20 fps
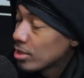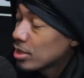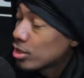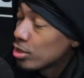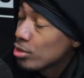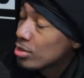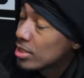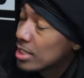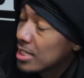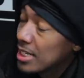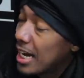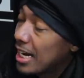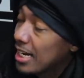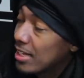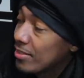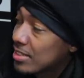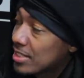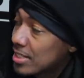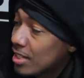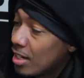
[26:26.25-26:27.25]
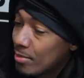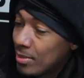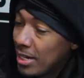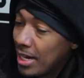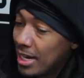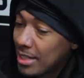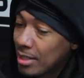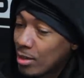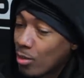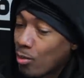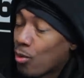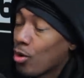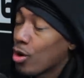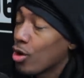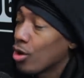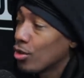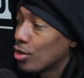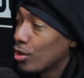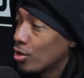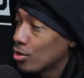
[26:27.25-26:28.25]
it's usually not even something that the
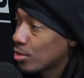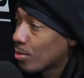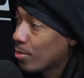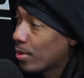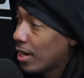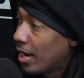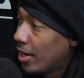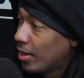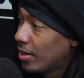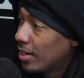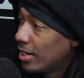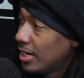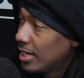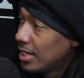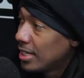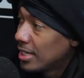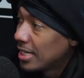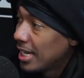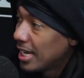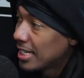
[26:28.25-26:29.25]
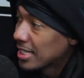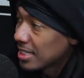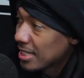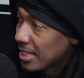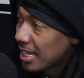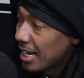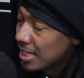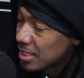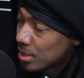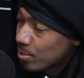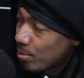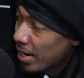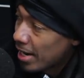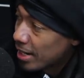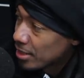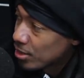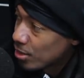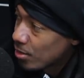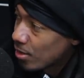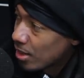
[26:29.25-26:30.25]
world knows about mm -mm. that that
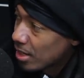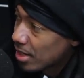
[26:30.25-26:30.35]
inspires um, yeah, you.